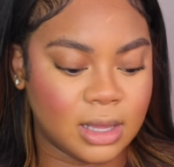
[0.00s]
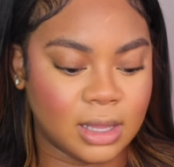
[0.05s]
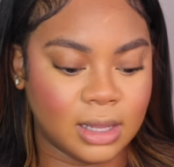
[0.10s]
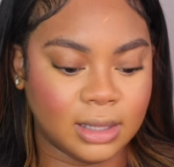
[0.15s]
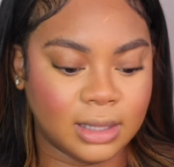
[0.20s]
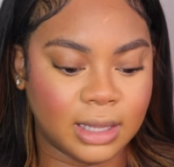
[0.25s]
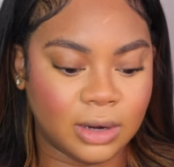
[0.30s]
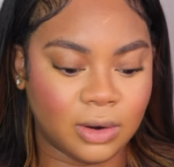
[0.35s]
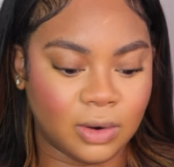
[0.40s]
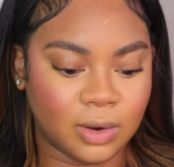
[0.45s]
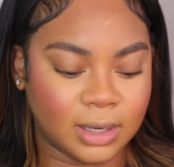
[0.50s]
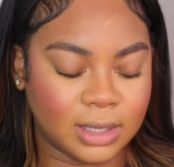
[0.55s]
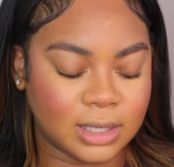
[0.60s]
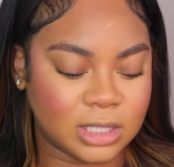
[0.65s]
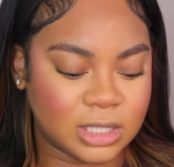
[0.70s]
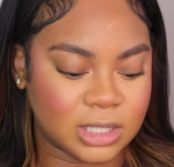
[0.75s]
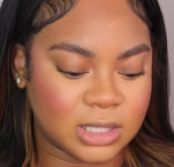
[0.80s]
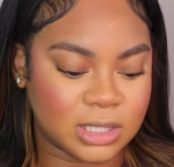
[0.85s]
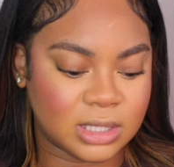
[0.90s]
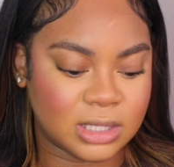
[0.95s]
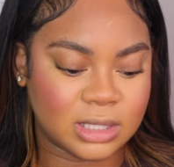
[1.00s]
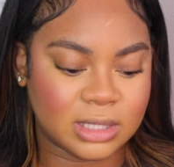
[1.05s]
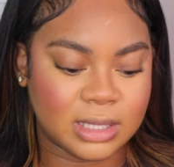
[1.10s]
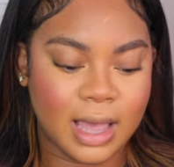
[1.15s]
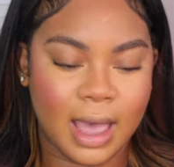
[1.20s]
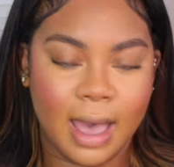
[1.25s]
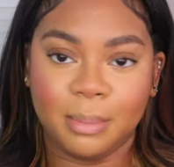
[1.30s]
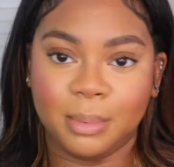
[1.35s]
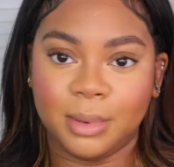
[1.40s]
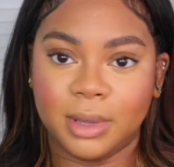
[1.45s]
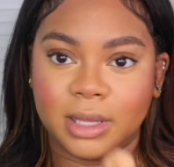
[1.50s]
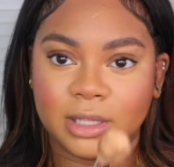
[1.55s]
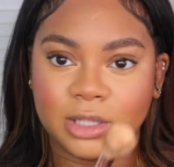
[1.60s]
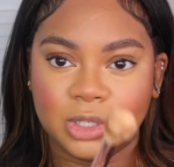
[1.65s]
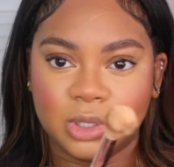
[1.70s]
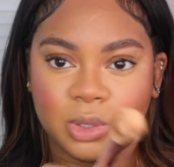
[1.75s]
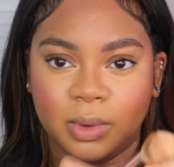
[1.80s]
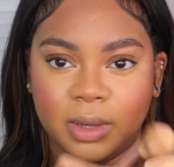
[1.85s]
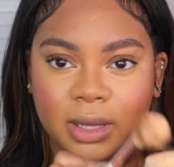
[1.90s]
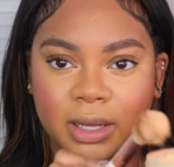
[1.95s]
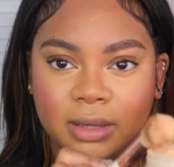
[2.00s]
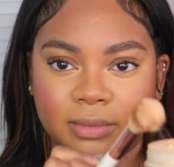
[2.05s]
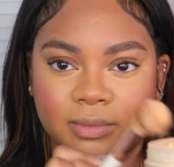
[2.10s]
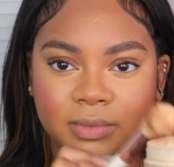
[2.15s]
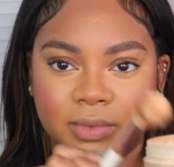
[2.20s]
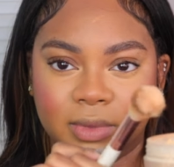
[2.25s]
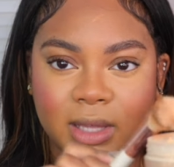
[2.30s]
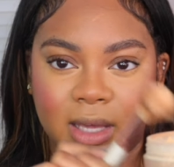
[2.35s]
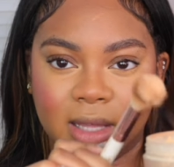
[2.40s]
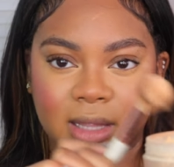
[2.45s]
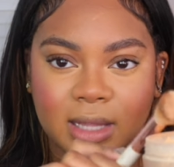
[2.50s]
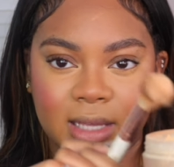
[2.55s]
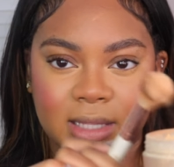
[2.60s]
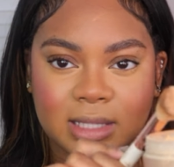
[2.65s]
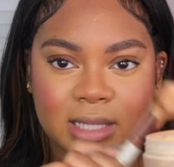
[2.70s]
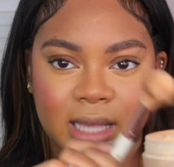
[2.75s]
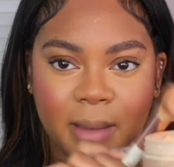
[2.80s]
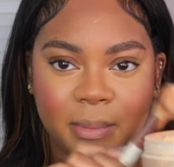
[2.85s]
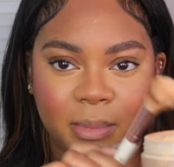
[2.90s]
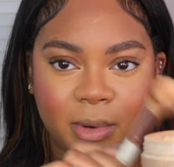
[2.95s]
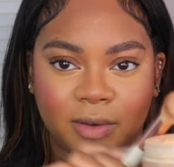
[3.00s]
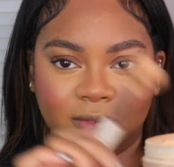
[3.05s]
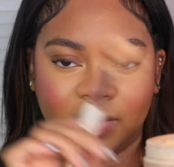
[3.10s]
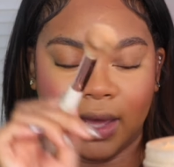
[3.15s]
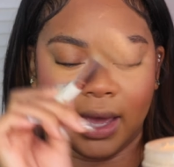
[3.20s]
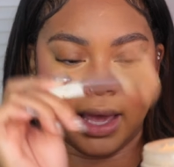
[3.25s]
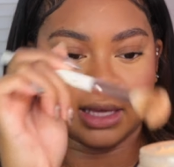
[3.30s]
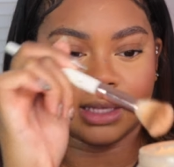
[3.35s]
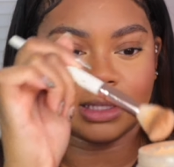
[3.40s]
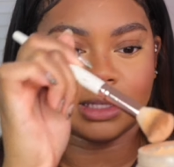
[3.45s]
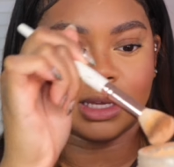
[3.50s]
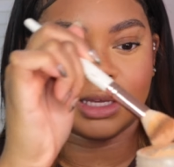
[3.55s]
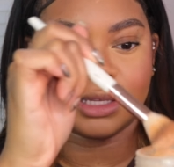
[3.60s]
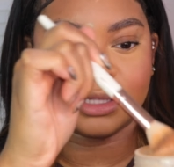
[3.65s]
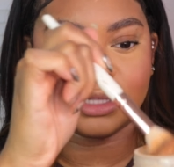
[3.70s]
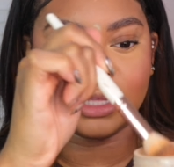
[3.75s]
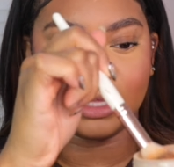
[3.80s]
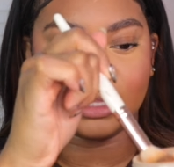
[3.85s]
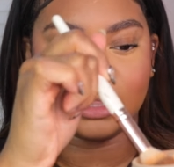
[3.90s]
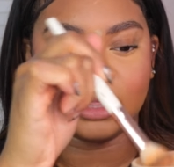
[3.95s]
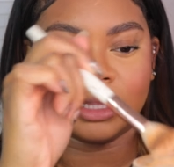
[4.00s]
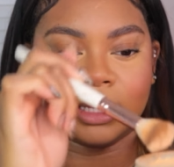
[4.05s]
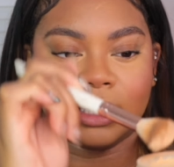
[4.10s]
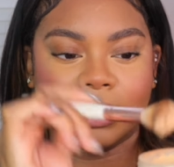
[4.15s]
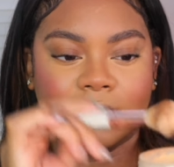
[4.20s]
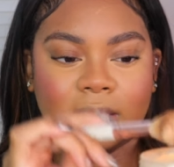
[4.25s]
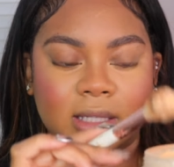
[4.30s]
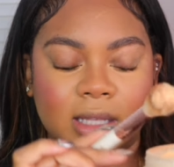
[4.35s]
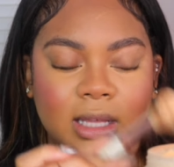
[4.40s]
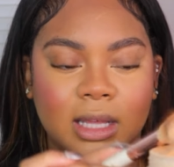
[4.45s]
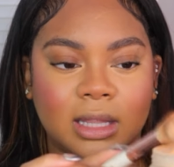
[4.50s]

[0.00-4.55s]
literally just tap into it and then tap off the excess like this,